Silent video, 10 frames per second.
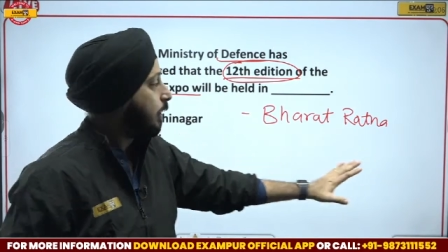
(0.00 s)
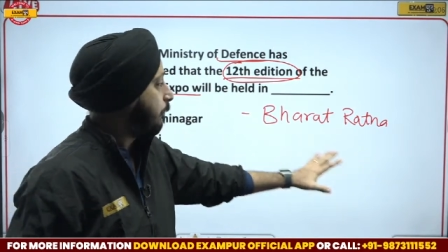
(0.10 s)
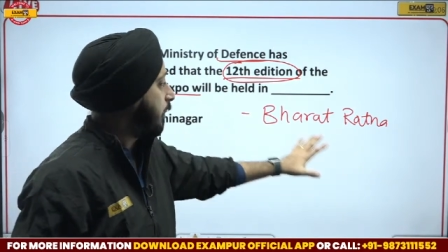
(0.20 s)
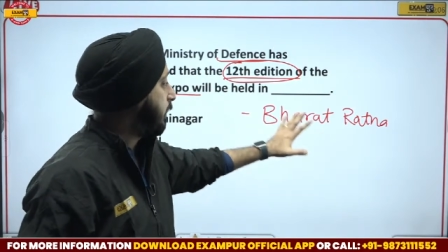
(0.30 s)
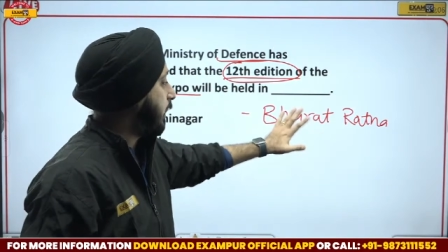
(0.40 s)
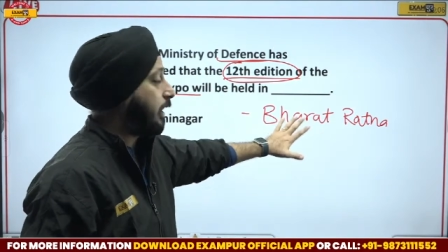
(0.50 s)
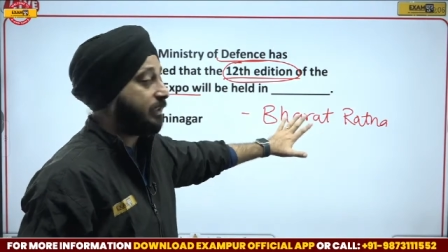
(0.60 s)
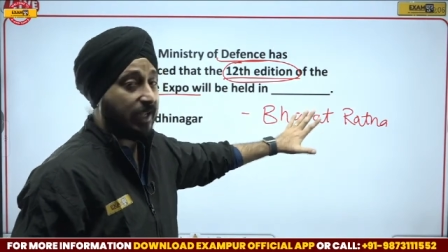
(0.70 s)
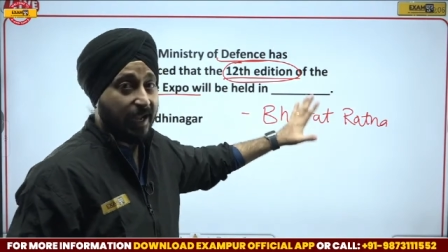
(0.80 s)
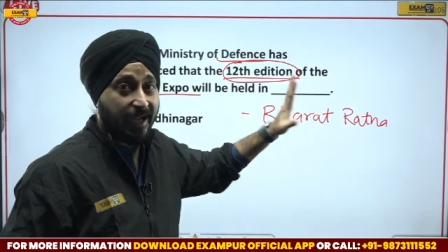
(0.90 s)
But
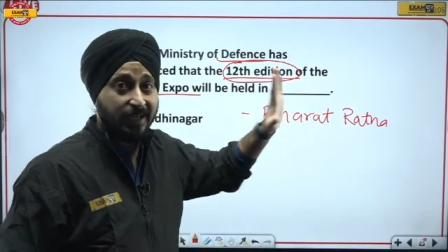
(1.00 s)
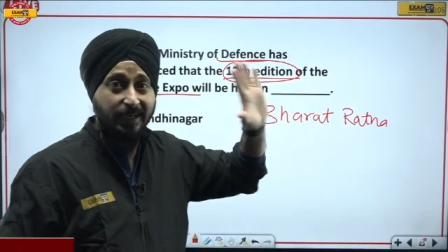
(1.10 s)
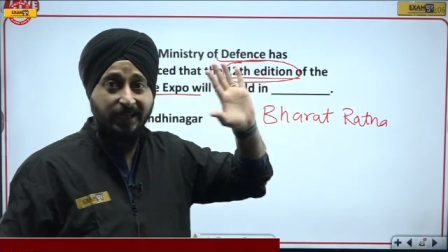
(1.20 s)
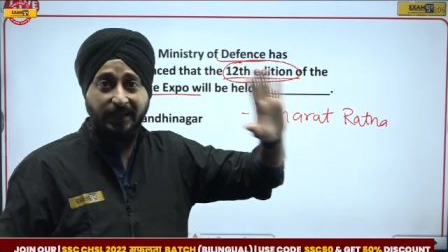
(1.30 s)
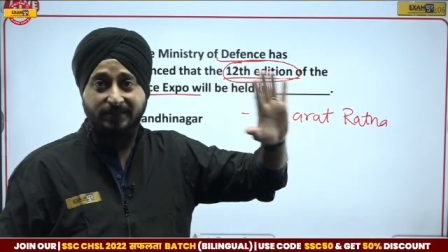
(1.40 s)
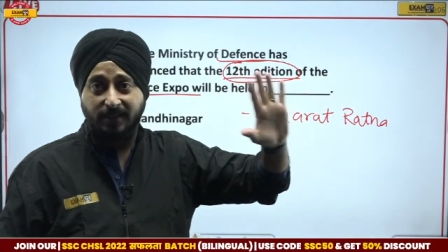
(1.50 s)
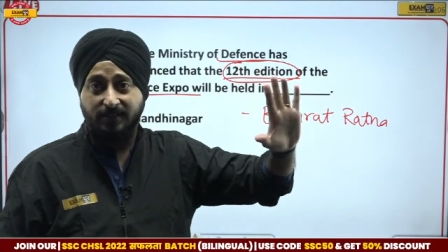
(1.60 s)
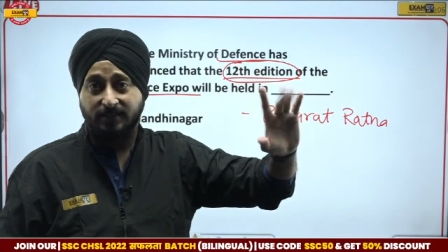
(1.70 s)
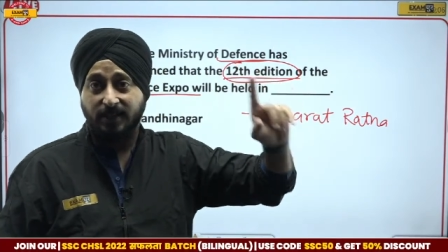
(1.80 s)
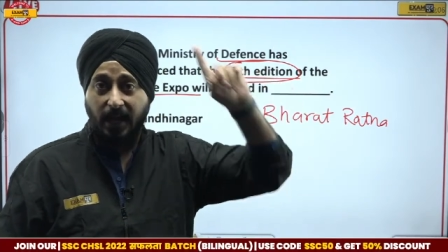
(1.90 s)
the, an Indian
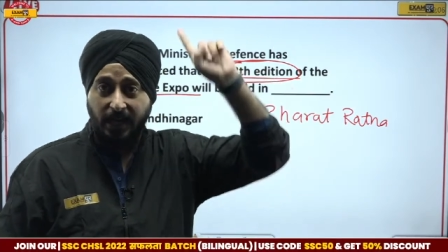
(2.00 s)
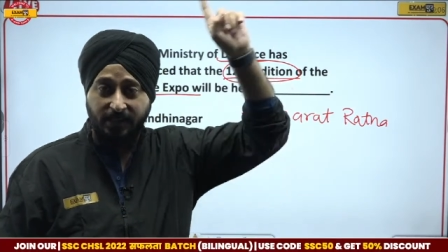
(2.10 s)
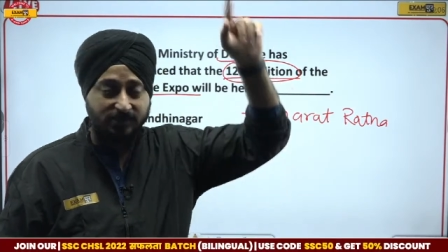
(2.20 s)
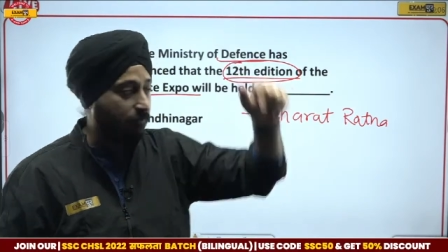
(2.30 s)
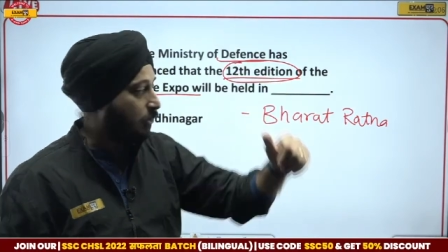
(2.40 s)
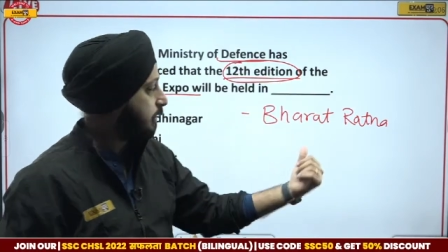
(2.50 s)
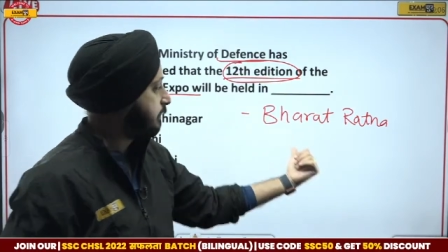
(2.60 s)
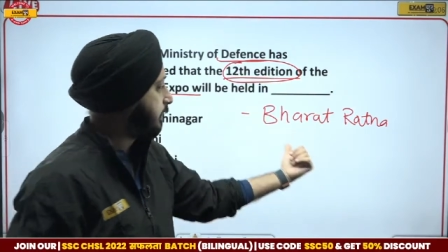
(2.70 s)
citizen, the highest award,